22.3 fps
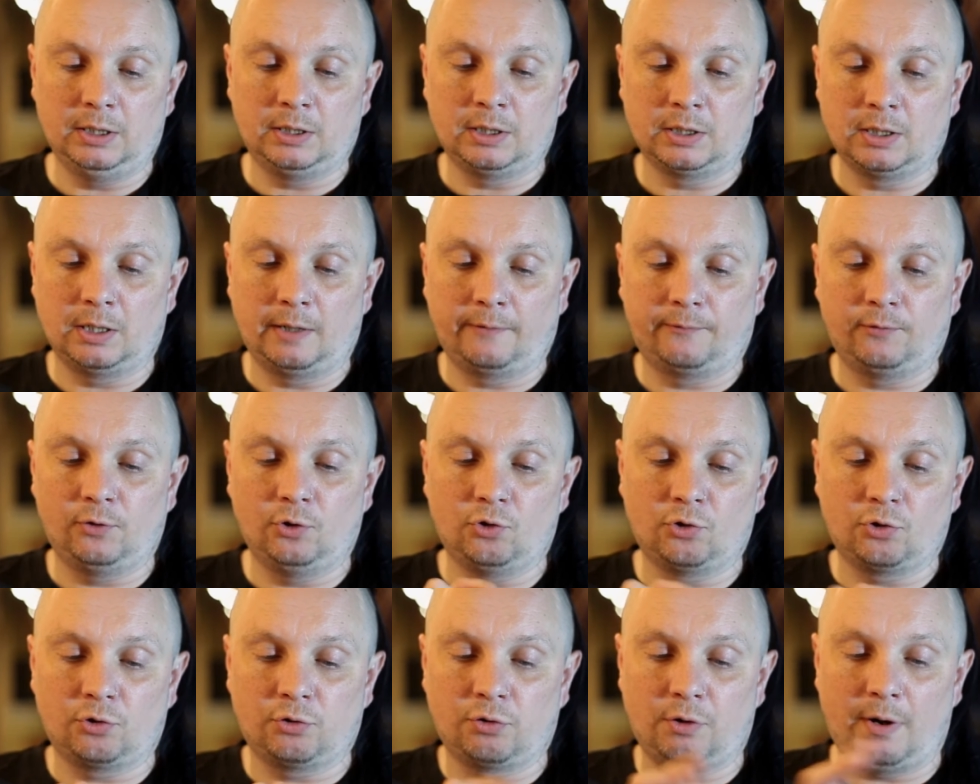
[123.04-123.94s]
it doesn't have
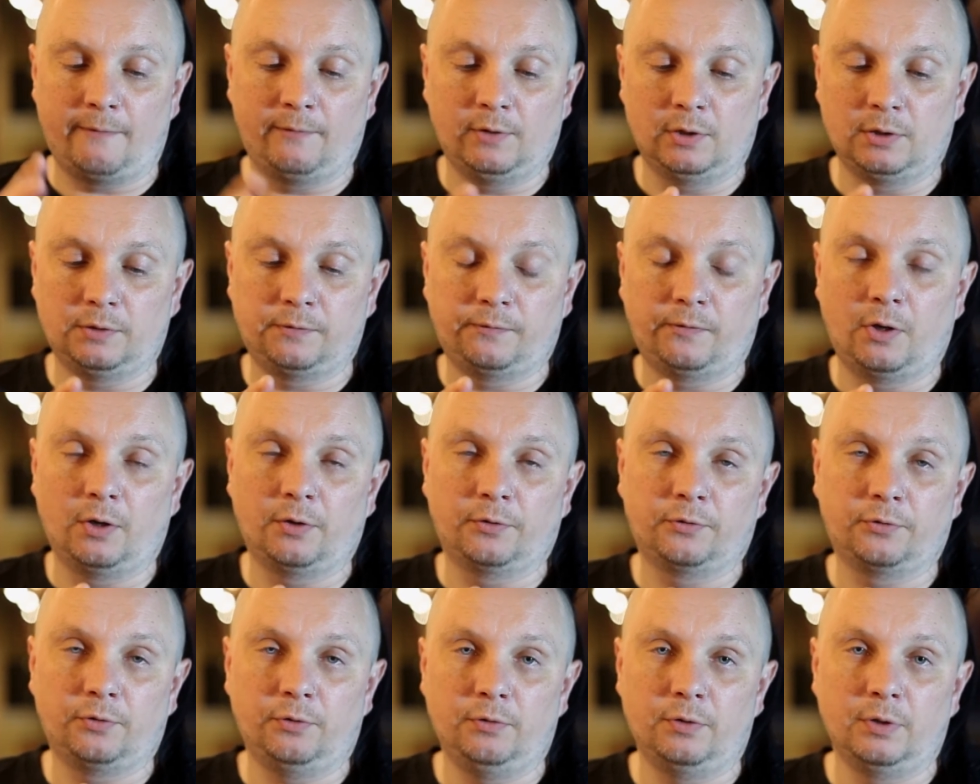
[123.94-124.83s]
to travel as far
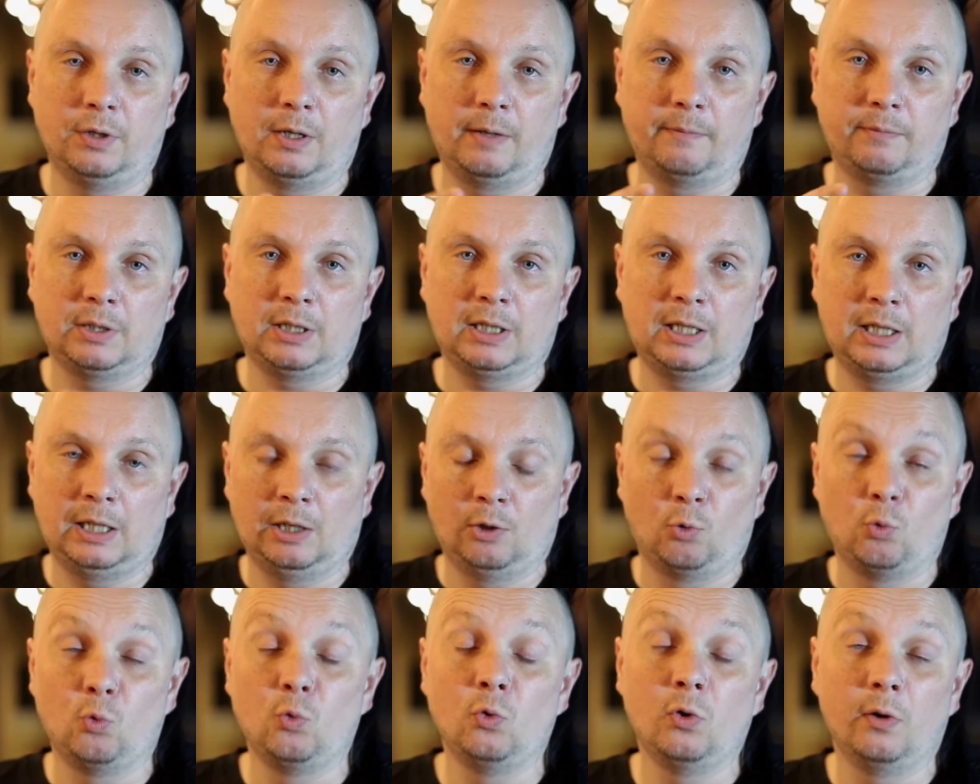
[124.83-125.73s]
through the nymph to kill
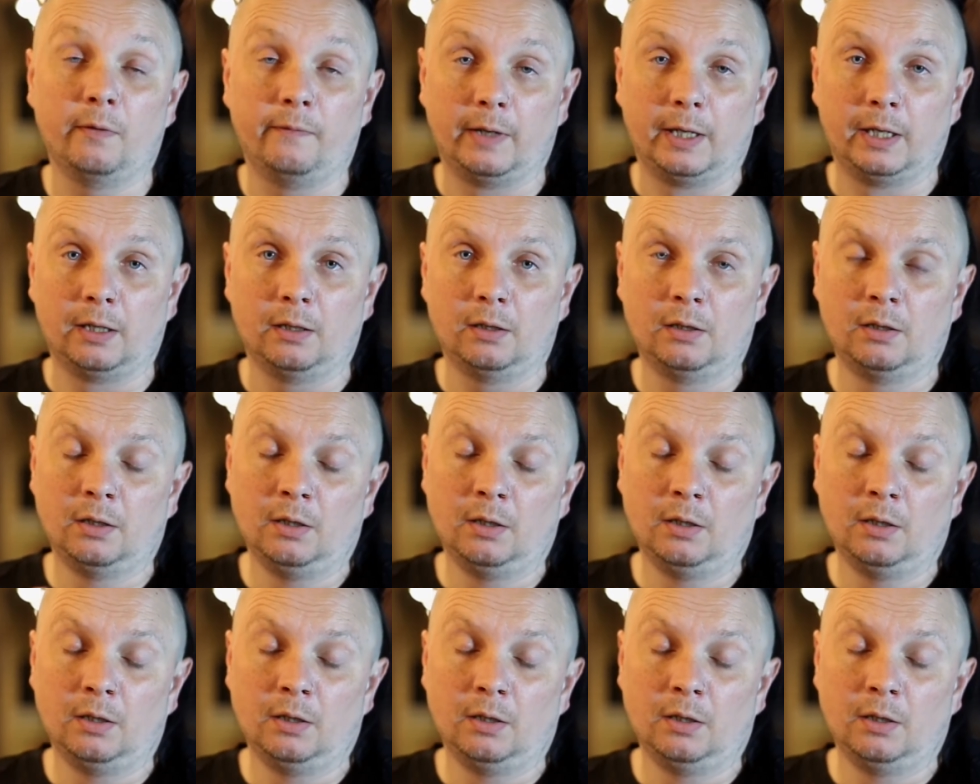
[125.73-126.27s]
all of it,